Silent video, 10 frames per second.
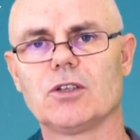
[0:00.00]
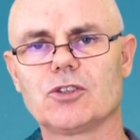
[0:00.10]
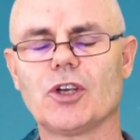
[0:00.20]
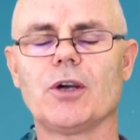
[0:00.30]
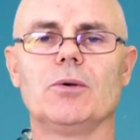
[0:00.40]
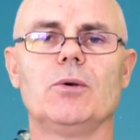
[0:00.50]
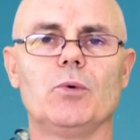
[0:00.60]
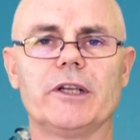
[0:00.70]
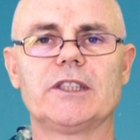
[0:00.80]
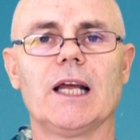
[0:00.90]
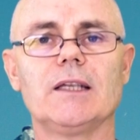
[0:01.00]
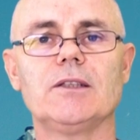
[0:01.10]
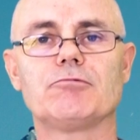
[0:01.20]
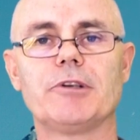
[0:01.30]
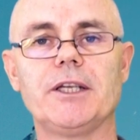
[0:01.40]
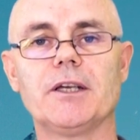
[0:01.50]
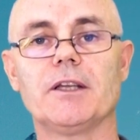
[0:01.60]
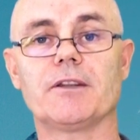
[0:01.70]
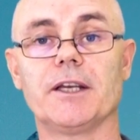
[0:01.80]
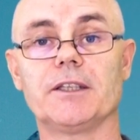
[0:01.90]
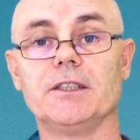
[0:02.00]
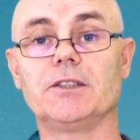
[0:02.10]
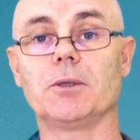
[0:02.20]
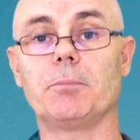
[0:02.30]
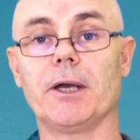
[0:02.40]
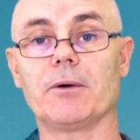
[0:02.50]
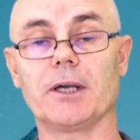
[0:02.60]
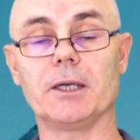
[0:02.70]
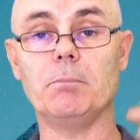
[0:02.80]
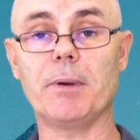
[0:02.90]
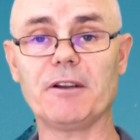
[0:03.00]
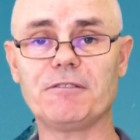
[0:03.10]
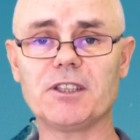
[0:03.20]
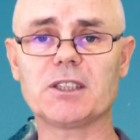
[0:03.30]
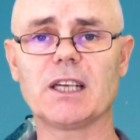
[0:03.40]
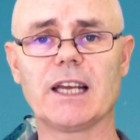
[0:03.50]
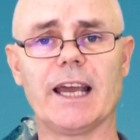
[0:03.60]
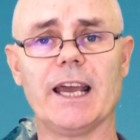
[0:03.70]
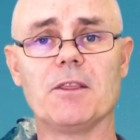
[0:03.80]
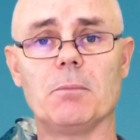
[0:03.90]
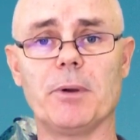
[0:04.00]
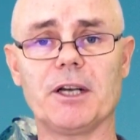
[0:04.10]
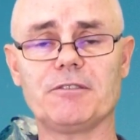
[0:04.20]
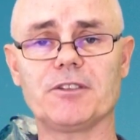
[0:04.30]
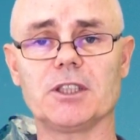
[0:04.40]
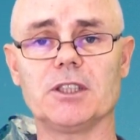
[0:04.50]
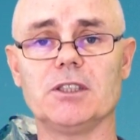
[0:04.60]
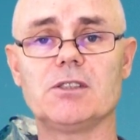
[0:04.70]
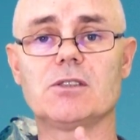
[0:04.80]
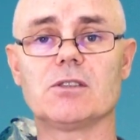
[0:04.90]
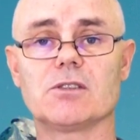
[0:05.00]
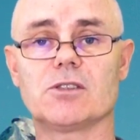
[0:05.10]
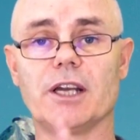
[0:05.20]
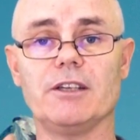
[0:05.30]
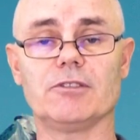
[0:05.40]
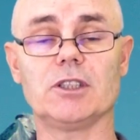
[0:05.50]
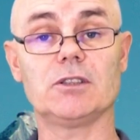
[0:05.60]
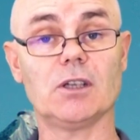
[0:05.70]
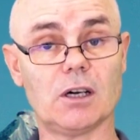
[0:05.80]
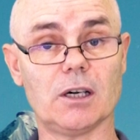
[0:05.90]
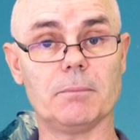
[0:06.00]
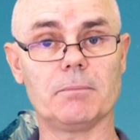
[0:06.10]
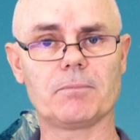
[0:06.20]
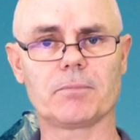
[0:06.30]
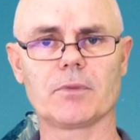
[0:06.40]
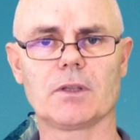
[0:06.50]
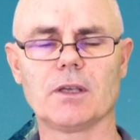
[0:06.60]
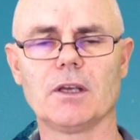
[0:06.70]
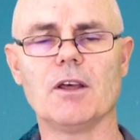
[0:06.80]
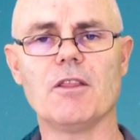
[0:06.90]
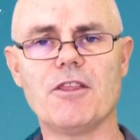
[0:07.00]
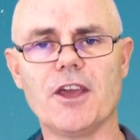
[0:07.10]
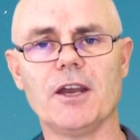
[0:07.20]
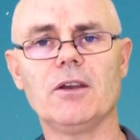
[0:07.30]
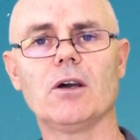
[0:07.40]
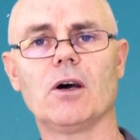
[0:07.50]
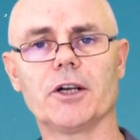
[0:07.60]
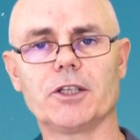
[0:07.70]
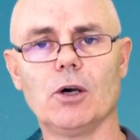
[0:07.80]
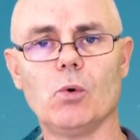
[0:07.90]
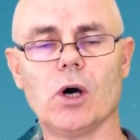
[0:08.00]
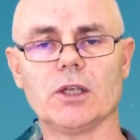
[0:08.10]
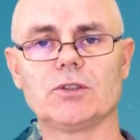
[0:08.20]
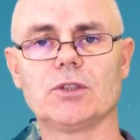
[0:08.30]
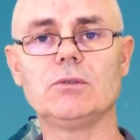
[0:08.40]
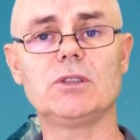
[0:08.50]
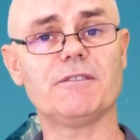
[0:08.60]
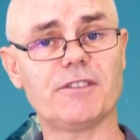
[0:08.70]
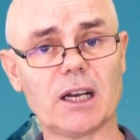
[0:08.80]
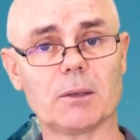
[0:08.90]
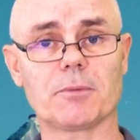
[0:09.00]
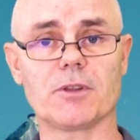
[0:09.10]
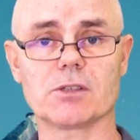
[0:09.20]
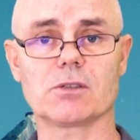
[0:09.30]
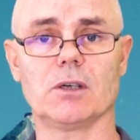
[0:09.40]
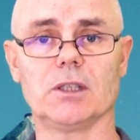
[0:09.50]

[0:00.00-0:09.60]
So we're telling the reader that it's about a benefit, and the benefit is saving time. Then I go on to develop this